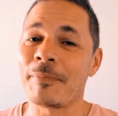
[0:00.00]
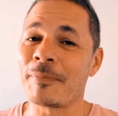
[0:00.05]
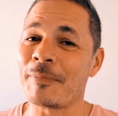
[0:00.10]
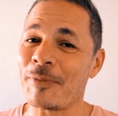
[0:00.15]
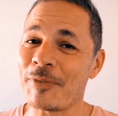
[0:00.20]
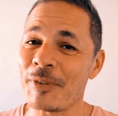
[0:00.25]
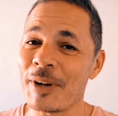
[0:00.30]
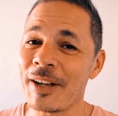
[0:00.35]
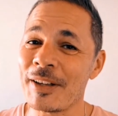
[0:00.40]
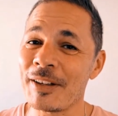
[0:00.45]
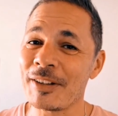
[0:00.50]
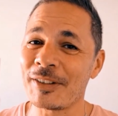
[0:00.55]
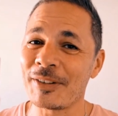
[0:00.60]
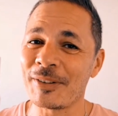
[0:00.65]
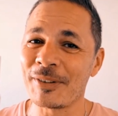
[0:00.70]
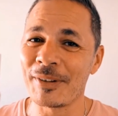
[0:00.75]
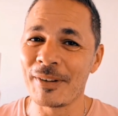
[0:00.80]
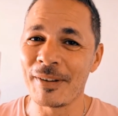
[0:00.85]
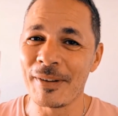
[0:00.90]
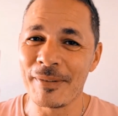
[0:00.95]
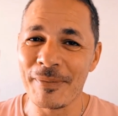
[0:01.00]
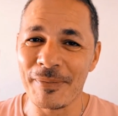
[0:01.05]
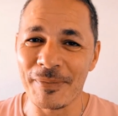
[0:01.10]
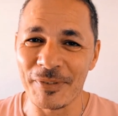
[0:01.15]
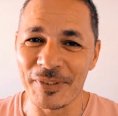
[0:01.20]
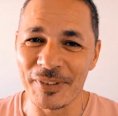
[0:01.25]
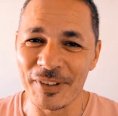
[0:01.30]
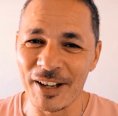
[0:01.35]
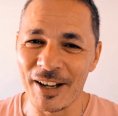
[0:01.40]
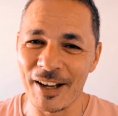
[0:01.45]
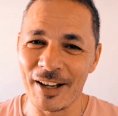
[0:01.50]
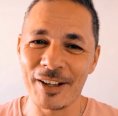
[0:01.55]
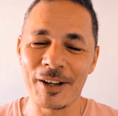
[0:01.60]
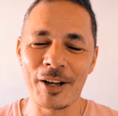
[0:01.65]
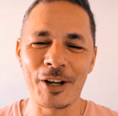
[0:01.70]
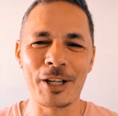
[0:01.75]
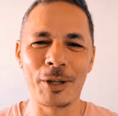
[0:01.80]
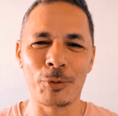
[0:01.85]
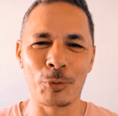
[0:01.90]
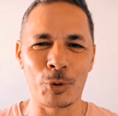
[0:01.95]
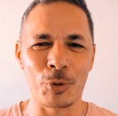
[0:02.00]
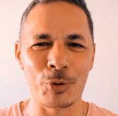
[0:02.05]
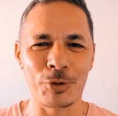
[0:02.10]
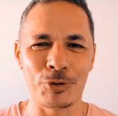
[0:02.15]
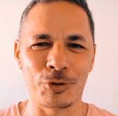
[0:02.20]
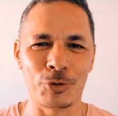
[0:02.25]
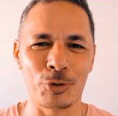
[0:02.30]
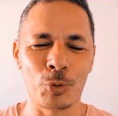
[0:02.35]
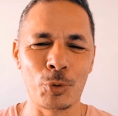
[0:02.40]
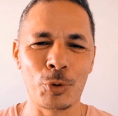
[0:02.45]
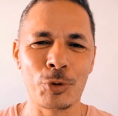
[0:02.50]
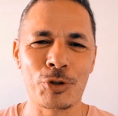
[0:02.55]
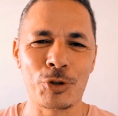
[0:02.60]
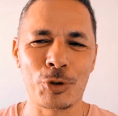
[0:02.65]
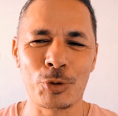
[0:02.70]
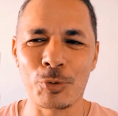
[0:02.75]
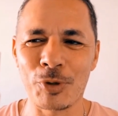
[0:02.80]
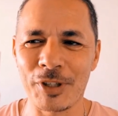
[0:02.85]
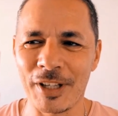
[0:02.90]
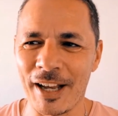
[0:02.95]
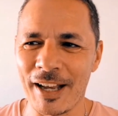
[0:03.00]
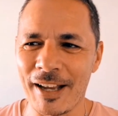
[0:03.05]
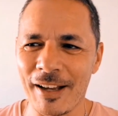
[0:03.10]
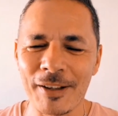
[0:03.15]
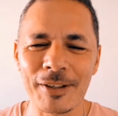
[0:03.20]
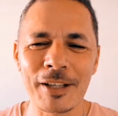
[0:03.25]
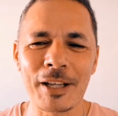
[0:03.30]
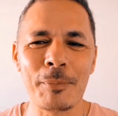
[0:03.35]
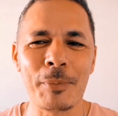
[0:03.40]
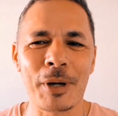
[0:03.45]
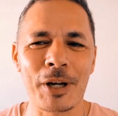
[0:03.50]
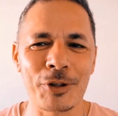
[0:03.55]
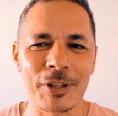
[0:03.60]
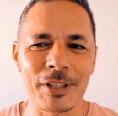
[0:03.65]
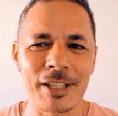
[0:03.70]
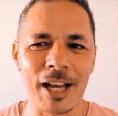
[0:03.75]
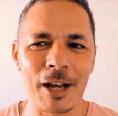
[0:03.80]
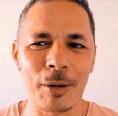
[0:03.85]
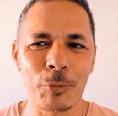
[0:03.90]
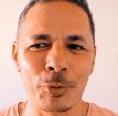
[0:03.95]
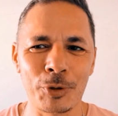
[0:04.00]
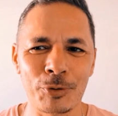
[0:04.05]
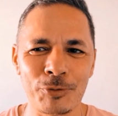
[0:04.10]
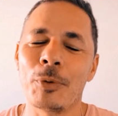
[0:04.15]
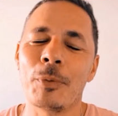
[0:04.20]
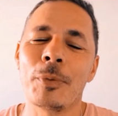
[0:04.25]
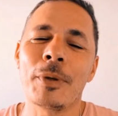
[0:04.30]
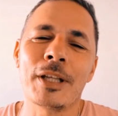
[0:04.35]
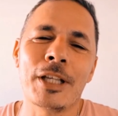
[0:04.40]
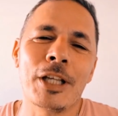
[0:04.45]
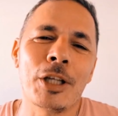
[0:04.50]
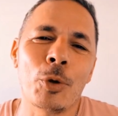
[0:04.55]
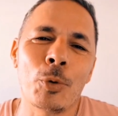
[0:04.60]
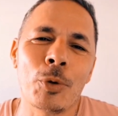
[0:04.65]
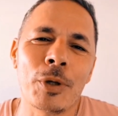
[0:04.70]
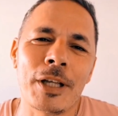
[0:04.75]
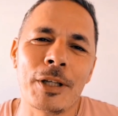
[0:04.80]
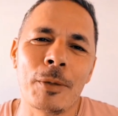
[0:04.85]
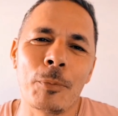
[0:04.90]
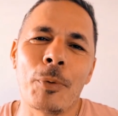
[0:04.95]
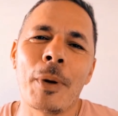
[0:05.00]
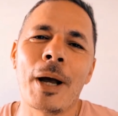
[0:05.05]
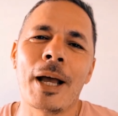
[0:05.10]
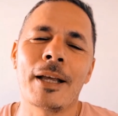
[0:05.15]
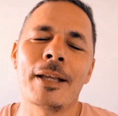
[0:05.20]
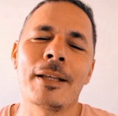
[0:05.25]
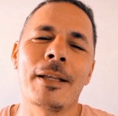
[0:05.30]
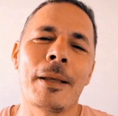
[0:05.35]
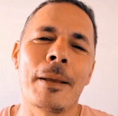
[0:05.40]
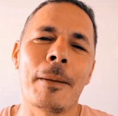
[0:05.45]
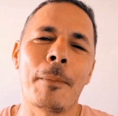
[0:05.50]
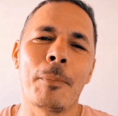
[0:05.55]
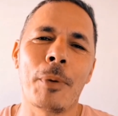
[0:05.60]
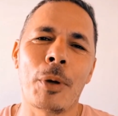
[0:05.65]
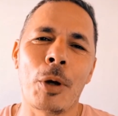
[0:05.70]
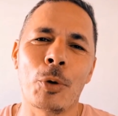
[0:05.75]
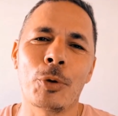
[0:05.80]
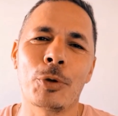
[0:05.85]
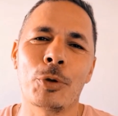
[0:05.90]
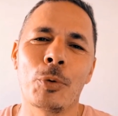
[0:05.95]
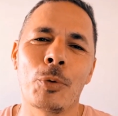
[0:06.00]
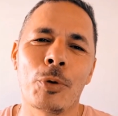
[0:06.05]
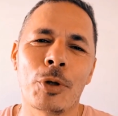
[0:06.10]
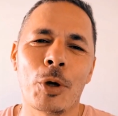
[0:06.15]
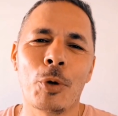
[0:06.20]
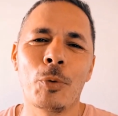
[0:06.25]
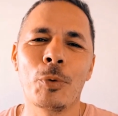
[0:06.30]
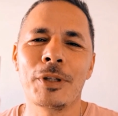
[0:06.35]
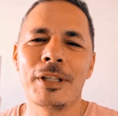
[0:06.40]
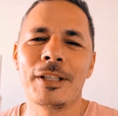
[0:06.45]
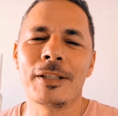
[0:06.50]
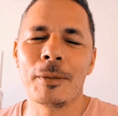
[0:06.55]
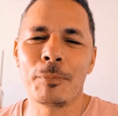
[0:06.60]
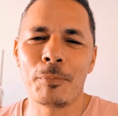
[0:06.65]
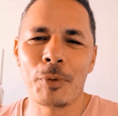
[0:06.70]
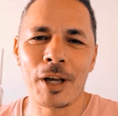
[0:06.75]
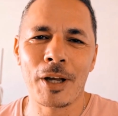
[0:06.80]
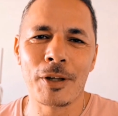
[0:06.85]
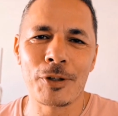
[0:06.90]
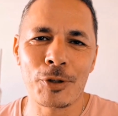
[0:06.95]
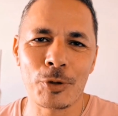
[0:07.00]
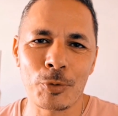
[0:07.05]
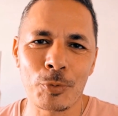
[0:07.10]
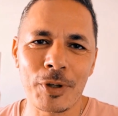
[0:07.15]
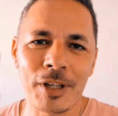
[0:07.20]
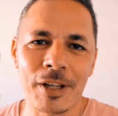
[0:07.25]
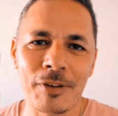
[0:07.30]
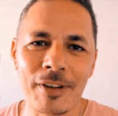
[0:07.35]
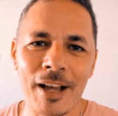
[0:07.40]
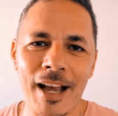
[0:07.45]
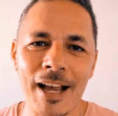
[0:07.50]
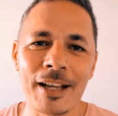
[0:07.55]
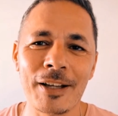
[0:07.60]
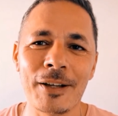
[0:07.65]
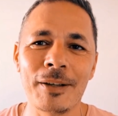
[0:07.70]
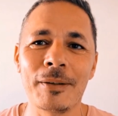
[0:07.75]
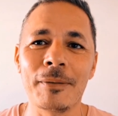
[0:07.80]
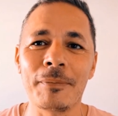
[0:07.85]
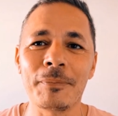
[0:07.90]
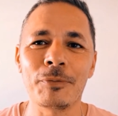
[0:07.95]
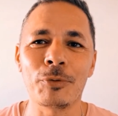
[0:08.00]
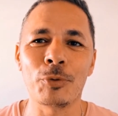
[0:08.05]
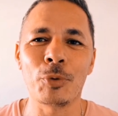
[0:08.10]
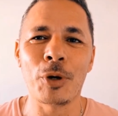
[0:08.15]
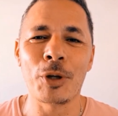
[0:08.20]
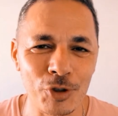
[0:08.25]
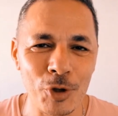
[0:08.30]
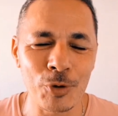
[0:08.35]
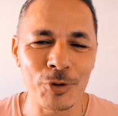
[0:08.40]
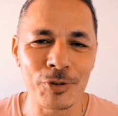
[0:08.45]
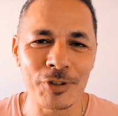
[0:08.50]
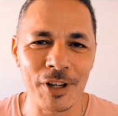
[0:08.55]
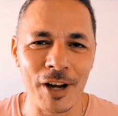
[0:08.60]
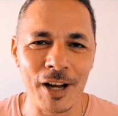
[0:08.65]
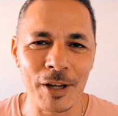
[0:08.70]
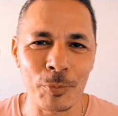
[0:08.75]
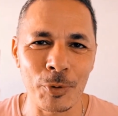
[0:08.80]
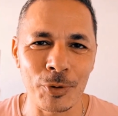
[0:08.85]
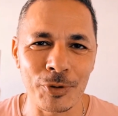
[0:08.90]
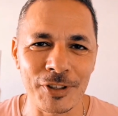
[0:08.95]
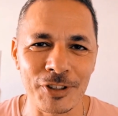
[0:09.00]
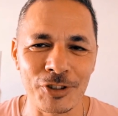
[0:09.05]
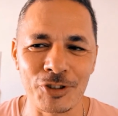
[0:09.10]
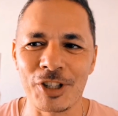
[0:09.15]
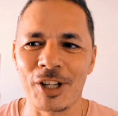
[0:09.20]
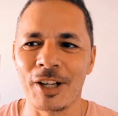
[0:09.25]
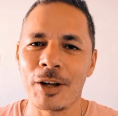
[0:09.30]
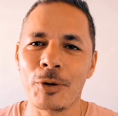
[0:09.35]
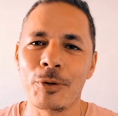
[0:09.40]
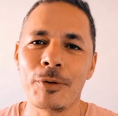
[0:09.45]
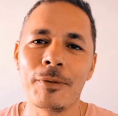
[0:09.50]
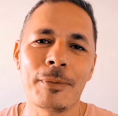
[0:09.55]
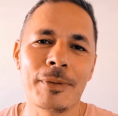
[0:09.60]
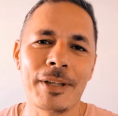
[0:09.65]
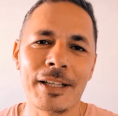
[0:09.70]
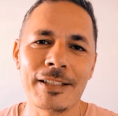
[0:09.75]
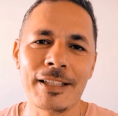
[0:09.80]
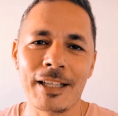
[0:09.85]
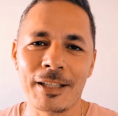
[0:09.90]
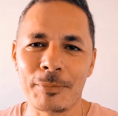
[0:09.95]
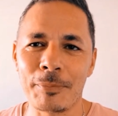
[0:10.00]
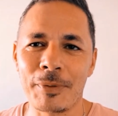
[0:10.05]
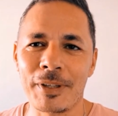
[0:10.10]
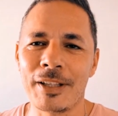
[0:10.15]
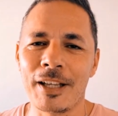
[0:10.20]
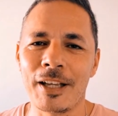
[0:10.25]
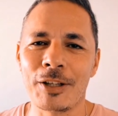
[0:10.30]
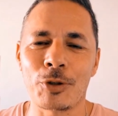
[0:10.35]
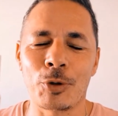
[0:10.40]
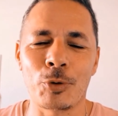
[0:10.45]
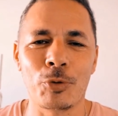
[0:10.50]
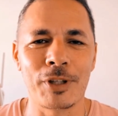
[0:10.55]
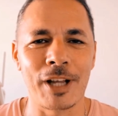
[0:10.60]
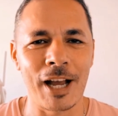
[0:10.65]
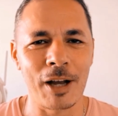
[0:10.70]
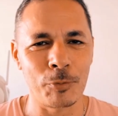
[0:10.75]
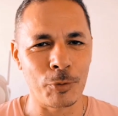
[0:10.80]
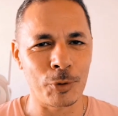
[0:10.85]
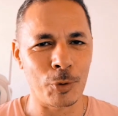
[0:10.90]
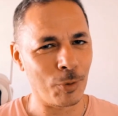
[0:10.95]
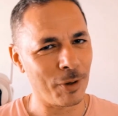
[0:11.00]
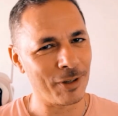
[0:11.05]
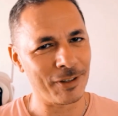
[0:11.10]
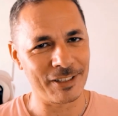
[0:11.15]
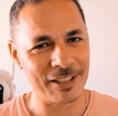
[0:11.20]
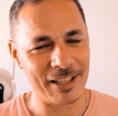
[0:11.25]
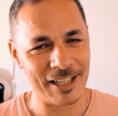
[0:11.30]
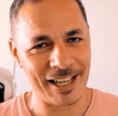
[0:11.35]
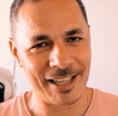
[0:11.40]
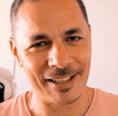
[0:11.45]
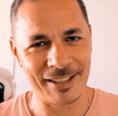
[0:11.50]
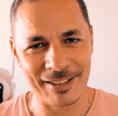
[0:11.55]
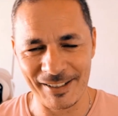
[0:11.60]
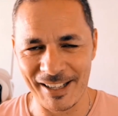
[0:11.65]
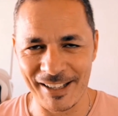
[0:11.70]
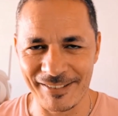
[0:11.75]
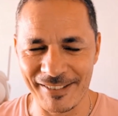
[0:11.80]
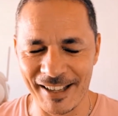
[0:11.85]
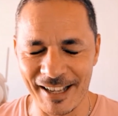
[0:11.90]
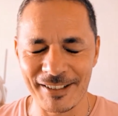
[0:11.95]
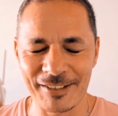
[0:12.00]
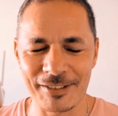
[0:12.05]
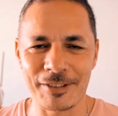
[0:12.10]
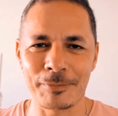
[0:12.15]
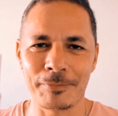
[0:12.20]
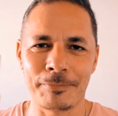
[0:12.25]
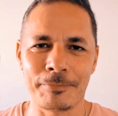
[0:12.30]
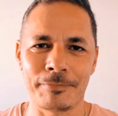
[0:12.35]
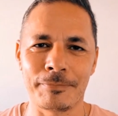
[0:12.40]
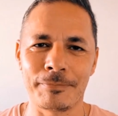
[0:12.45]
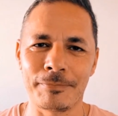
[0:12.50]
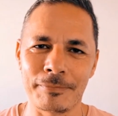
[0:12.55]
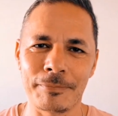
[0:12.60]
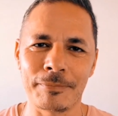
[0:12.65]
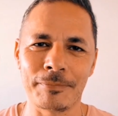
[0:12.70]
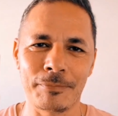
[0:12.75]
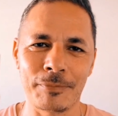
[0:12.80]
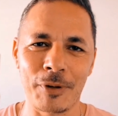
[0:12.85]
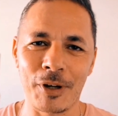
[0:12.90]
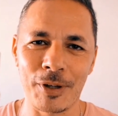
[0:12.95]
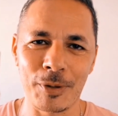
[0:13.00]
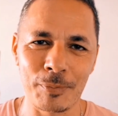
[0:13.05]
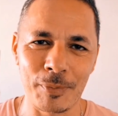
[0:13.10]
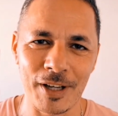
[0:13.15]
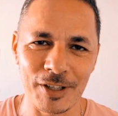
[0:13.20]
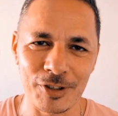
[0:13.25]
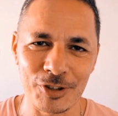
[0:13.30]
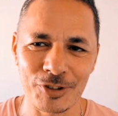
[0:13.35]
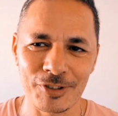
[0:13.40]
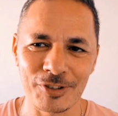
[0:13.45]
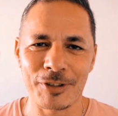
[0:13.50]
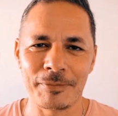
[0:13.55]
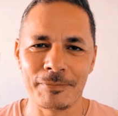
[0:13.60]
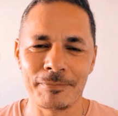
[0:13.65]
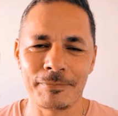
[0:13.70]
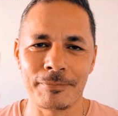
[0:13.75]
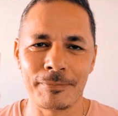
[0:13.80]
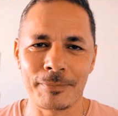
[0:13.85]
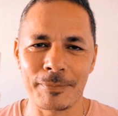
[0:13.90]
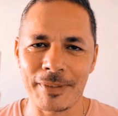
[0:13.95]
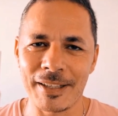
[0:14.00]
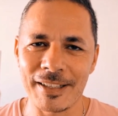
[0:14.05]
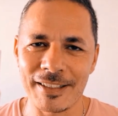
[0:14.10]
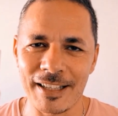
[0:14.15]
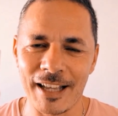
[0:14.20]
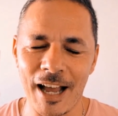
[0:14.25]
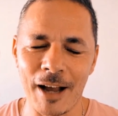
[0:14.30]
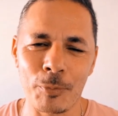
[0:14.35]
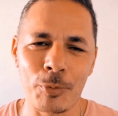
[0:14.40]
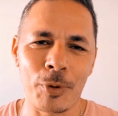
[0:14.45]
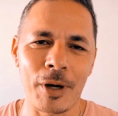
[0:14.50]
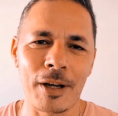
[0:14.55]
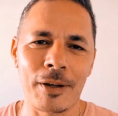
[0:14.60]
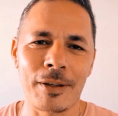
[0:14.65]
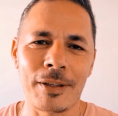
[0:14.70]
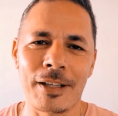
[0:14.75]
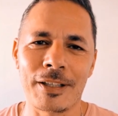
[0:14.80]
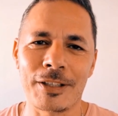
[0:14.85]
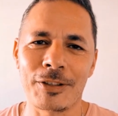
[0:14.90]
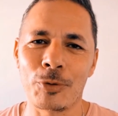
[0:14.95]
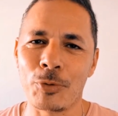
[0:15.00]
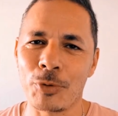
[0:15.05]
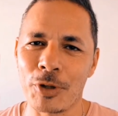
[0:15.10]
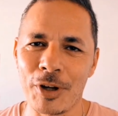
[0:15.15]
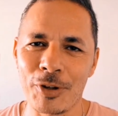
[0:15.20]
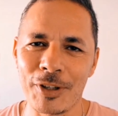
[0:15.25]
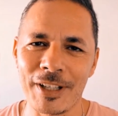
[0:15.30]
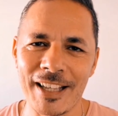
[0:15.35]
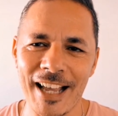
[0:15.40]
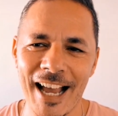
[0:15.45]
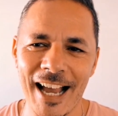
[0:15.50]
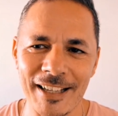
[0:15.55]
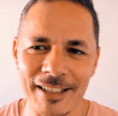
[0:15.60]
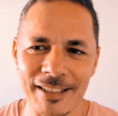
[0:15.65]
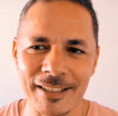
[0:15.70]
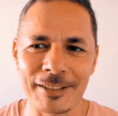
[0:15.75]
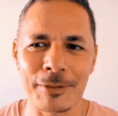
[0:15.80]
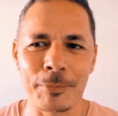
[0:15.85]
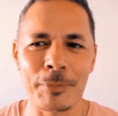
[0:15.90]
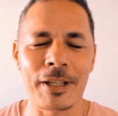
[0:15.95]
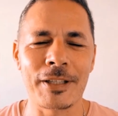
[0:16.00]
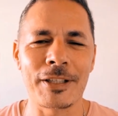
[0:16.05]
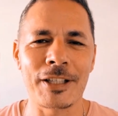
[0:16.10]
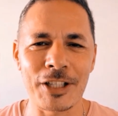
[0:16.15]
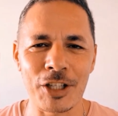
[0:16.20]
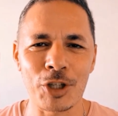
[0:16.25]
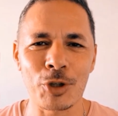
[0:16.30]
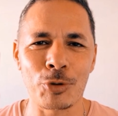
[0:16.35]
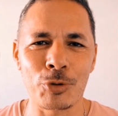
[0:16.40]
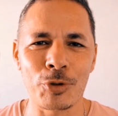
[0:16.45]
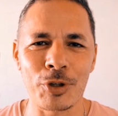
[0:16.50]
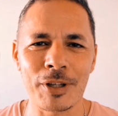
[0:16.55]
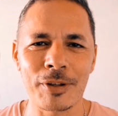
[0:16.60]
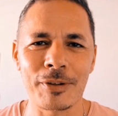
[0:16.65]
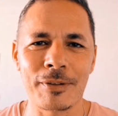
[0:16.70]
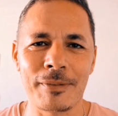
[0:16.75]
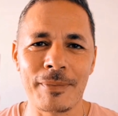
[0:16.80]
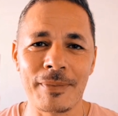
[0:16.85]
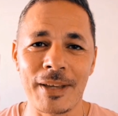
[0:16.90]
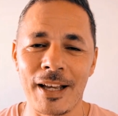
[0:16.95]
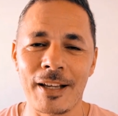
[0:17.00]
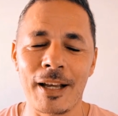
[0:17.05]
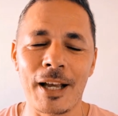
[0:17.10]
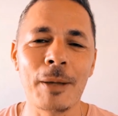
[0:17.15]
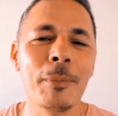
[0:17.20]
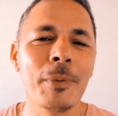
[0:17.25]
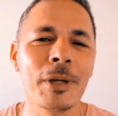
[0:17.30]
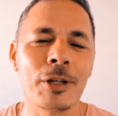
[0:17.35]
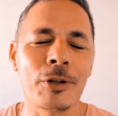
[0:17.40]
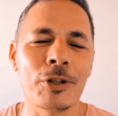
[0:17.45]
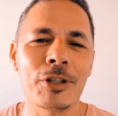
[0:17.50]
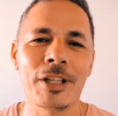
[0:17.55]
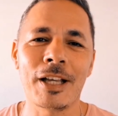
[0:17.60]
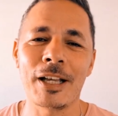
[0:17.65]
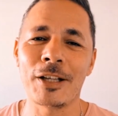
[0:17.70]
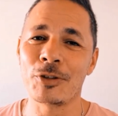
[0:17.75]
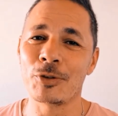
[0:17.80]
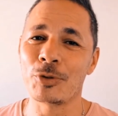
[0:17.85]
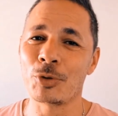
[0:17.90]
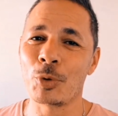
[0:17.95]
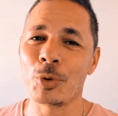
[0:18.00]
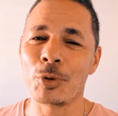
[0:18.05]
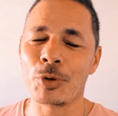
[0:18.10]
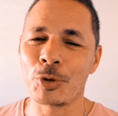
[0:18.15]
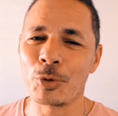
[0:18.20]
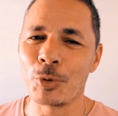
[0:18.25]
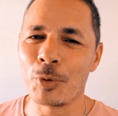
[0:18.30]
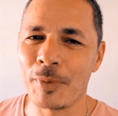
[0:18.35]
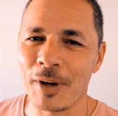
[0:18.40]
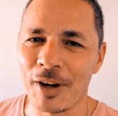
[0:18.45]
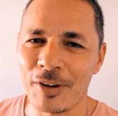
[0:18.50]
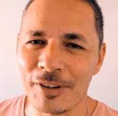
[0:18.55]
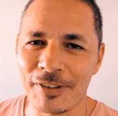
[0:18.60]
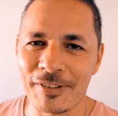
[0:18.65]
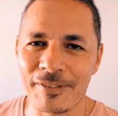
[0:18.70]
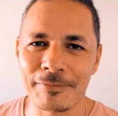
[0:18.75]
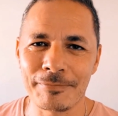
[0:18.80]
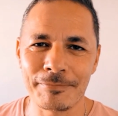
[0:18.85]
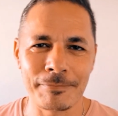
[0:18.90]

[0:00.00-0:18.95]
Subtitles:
Friends, today I am going to talk to you again about a camera from the Reolink brand, because you know it is a partner we have had for a long time on this channel. They sent me their new camera once again, and I thank them very much. This camera is the Reolink Atlas PT Ultra, and I am here today to talk to you about it.